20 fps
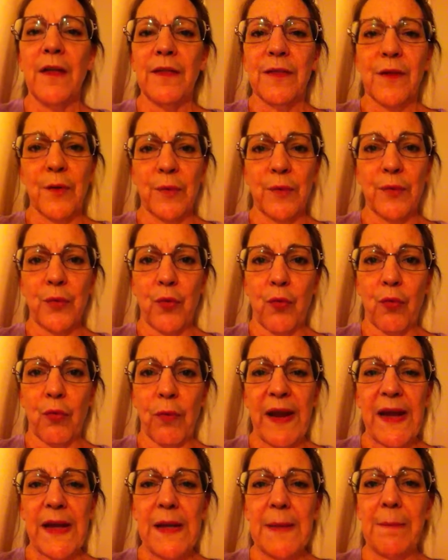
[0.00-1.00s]
Those
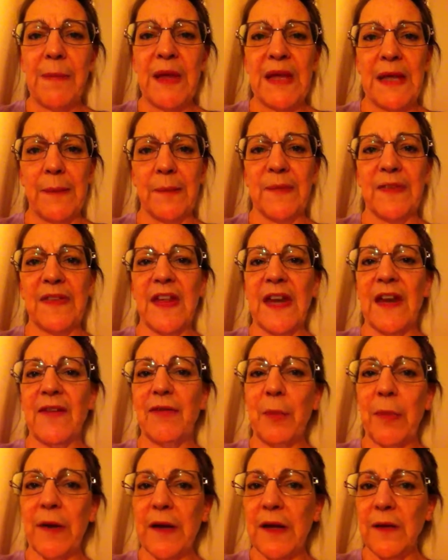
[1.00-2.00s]
great memes that
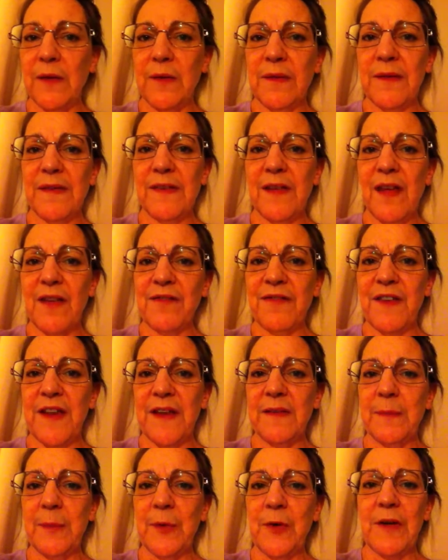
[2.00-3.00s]
everybody uses on
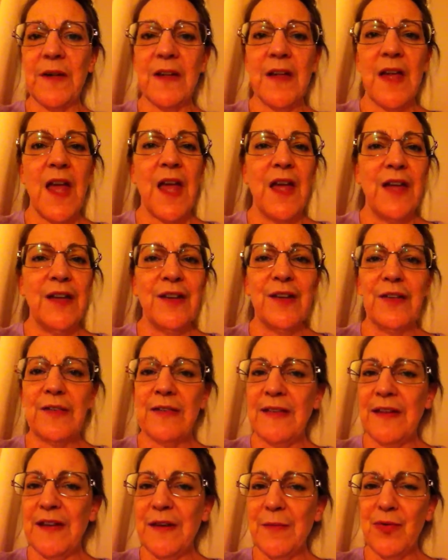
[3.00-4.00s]
Facebook, you
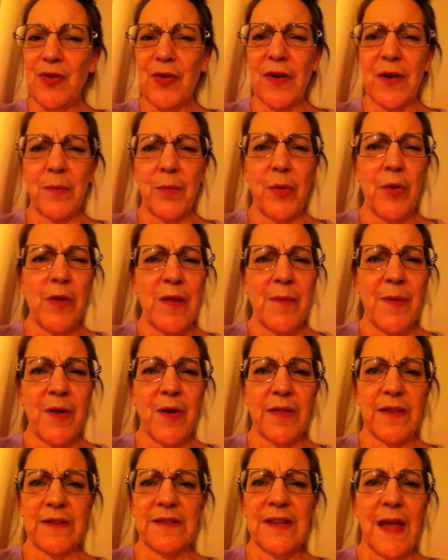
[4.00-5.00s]
see them, you can pull them
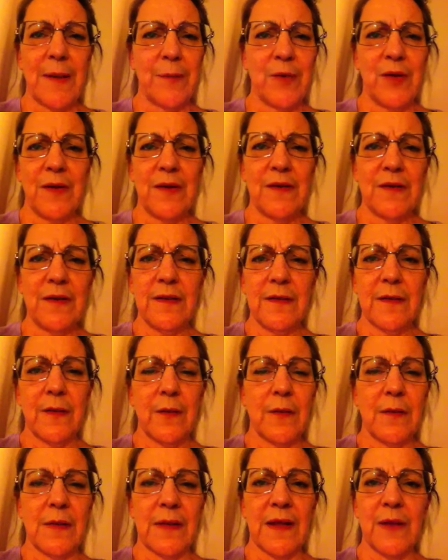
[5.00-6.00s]
all the time. You can just
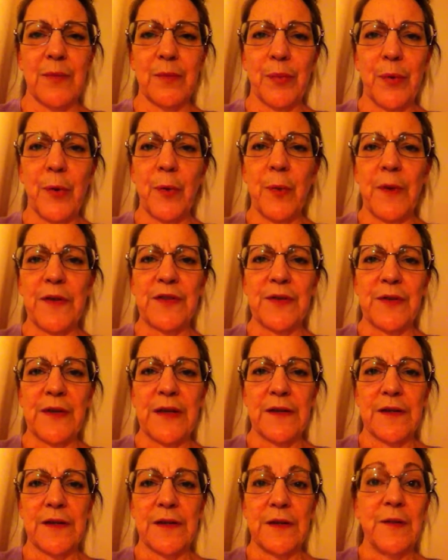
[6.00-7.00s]
Google it and pull what you
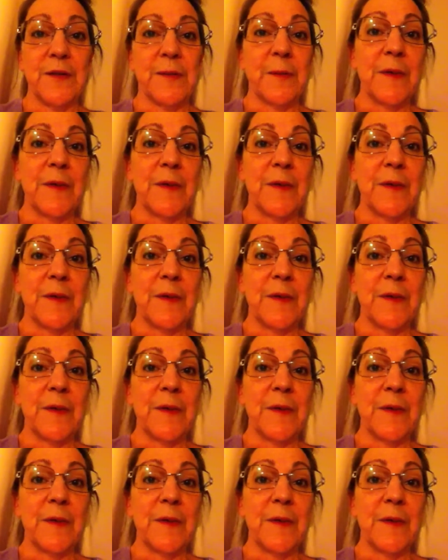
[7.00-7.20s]
need to use.